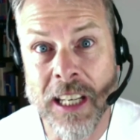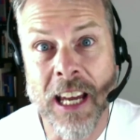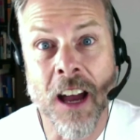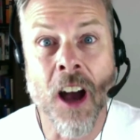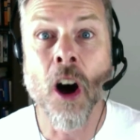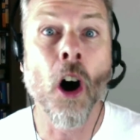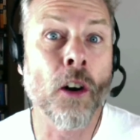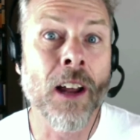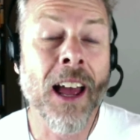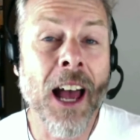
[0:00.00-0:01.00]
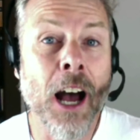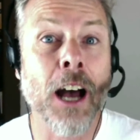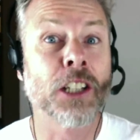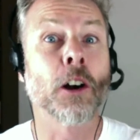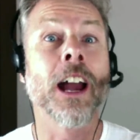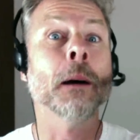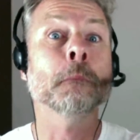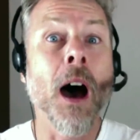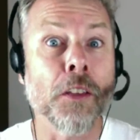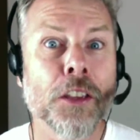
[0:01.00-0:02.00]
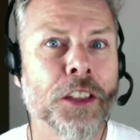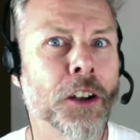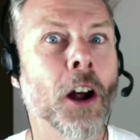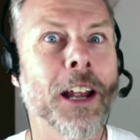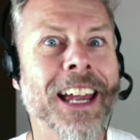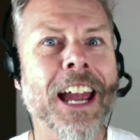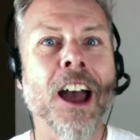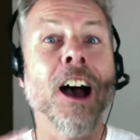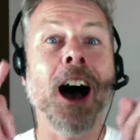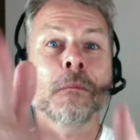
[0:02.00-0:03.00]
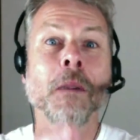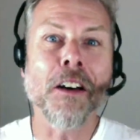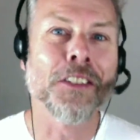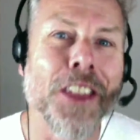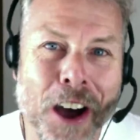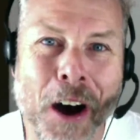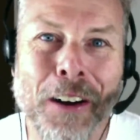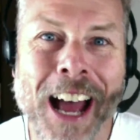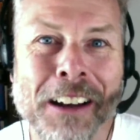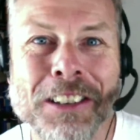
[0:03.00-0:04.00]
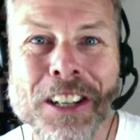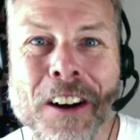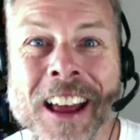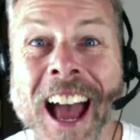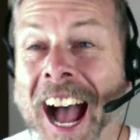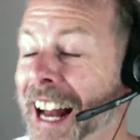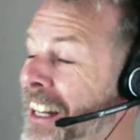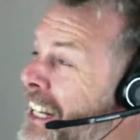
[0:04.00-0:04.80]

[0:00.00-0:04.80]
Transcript: a year on, uh, sorry, a month, not a year, a month on Amazon. And